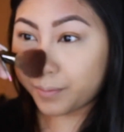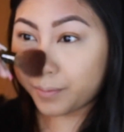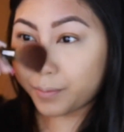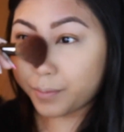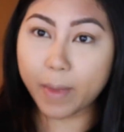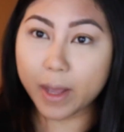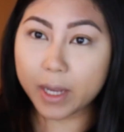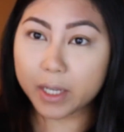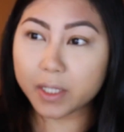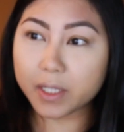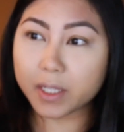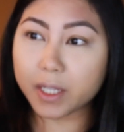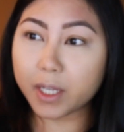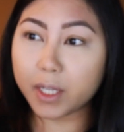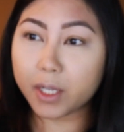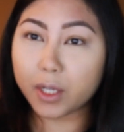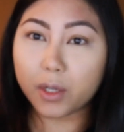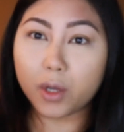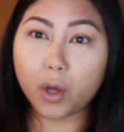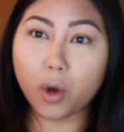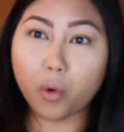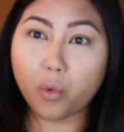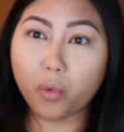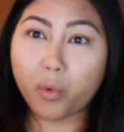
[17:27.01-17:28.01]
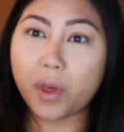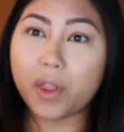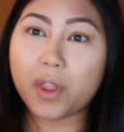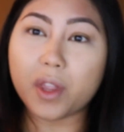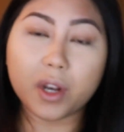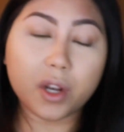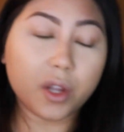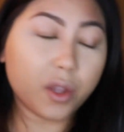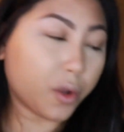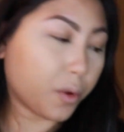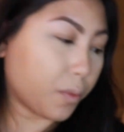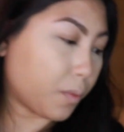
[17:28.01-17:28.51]
I'm actually going to go with
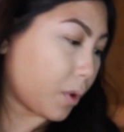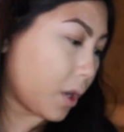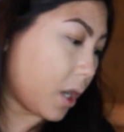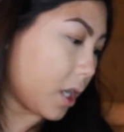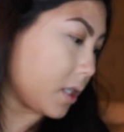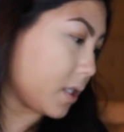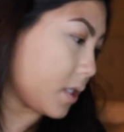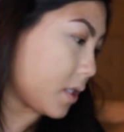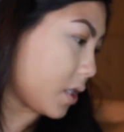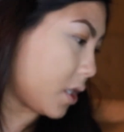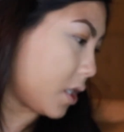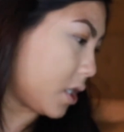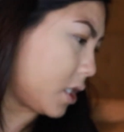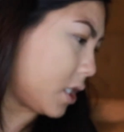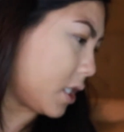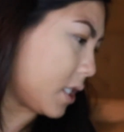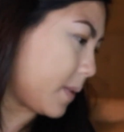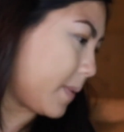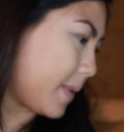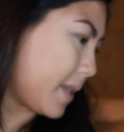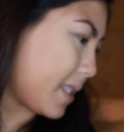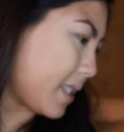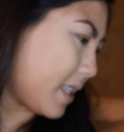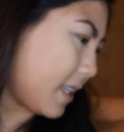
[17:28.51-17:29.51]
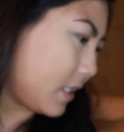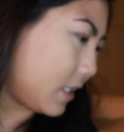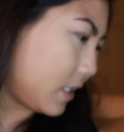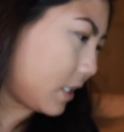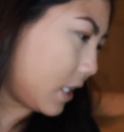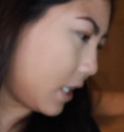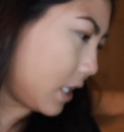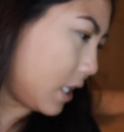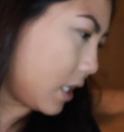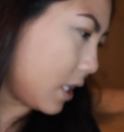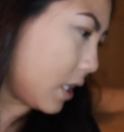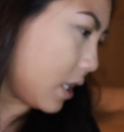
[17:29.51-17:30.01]
another bronzer just because I
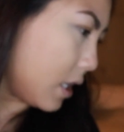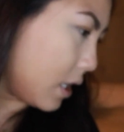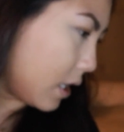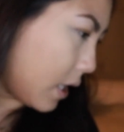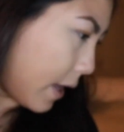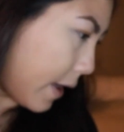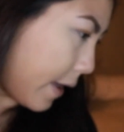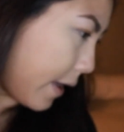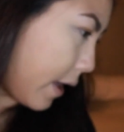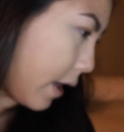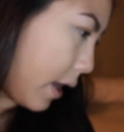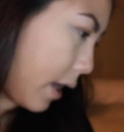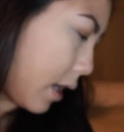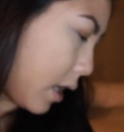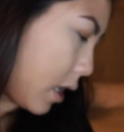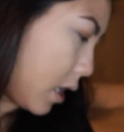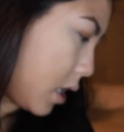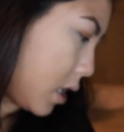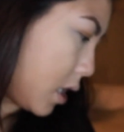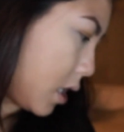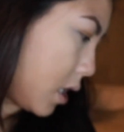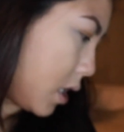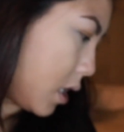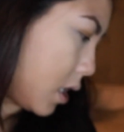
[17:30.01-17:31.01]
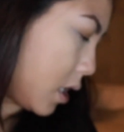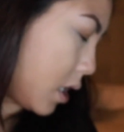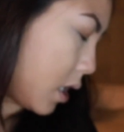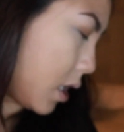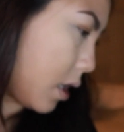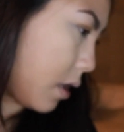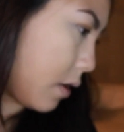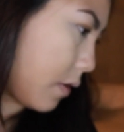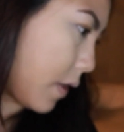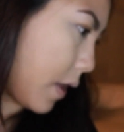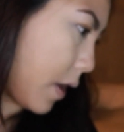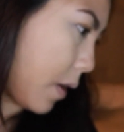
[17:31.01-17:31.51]
didn't like
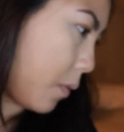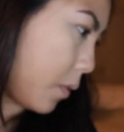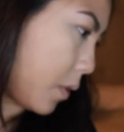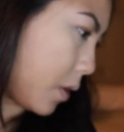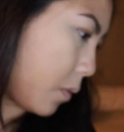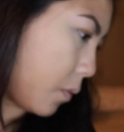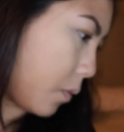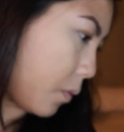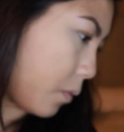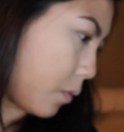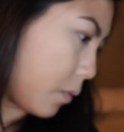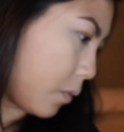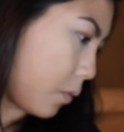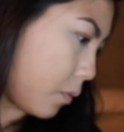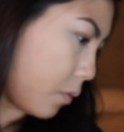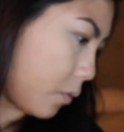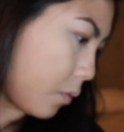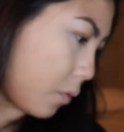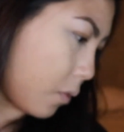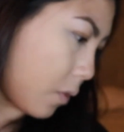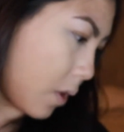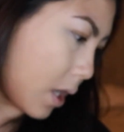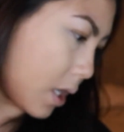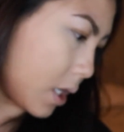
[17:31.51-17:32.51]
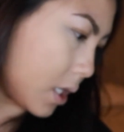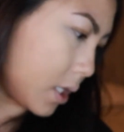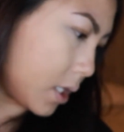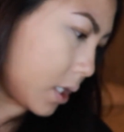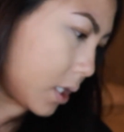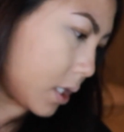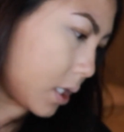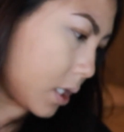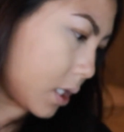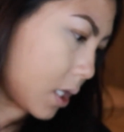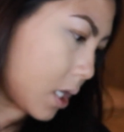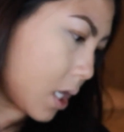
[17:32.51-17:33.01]
how that one
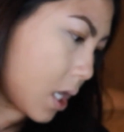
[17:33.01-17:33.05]
was.